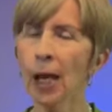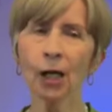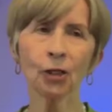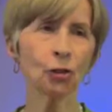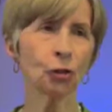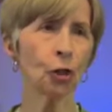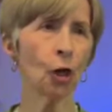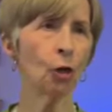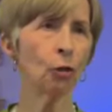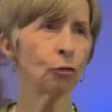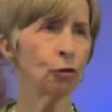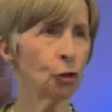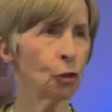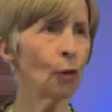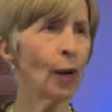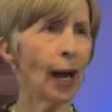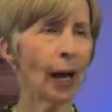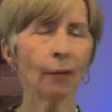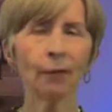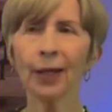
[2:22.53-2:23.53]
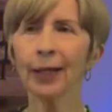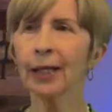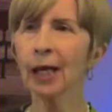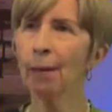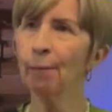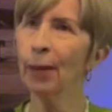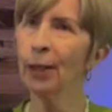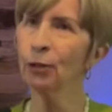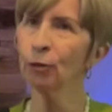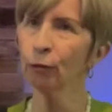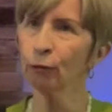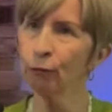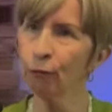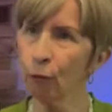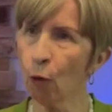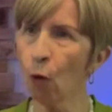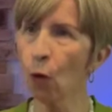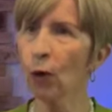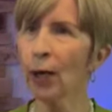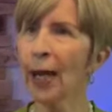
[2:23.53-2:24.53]
And I showed you how they come
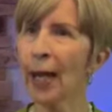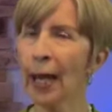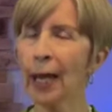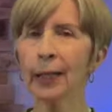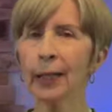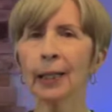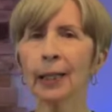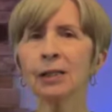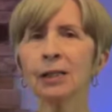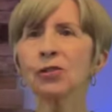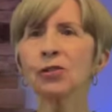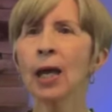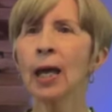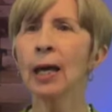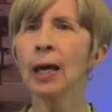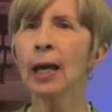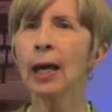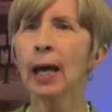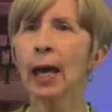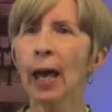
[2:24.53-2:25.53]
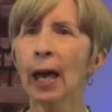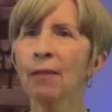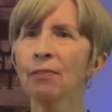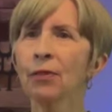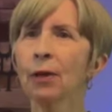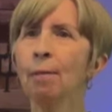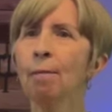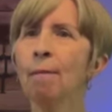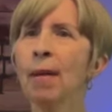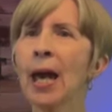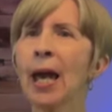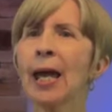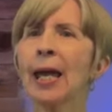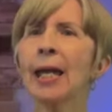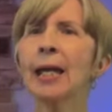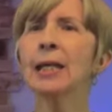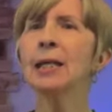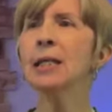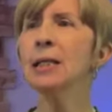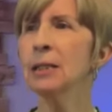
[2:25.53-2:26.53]
under 4 headings. And the
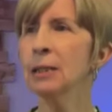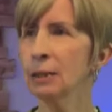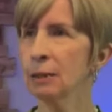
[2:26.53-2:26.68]
main